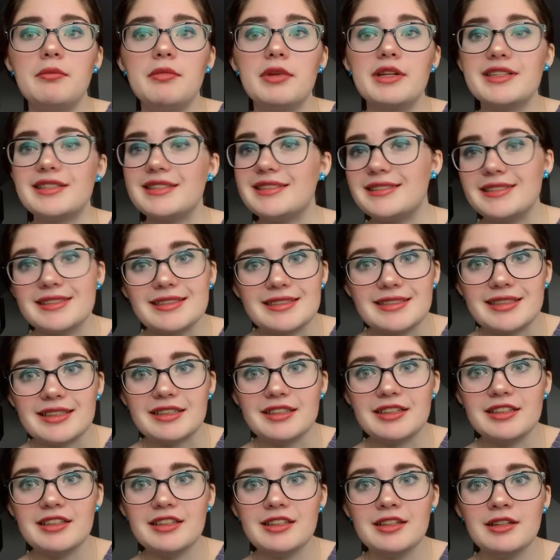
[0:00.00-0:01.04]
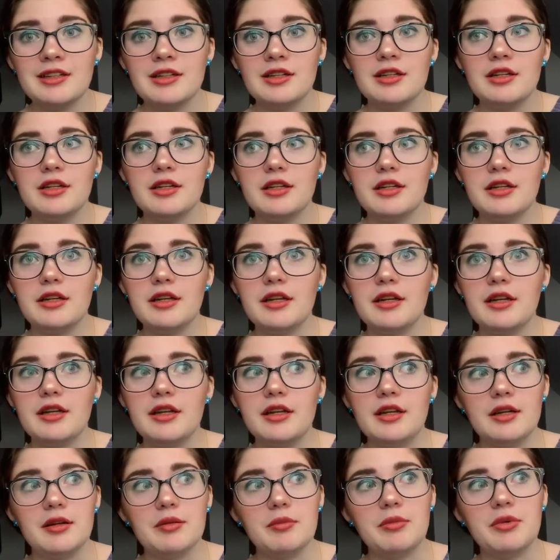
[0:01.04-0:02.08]
existing
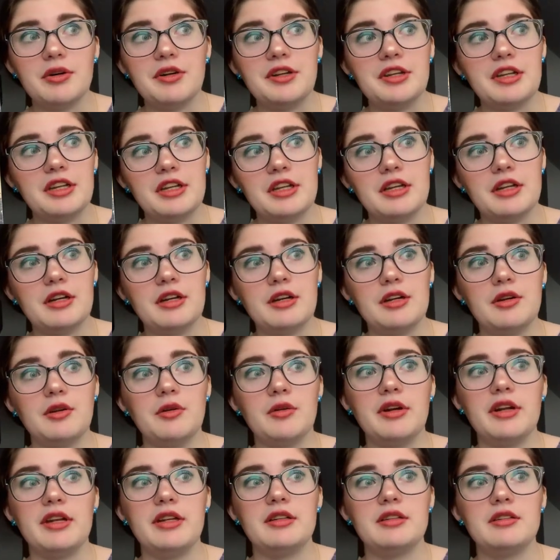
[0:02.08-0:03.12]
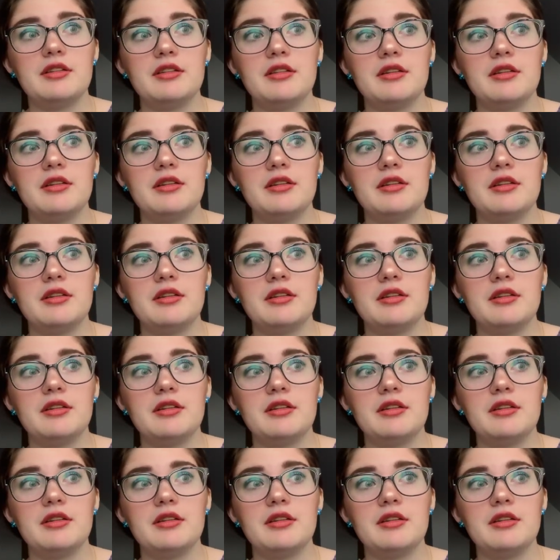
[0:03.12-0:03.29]
and putting a great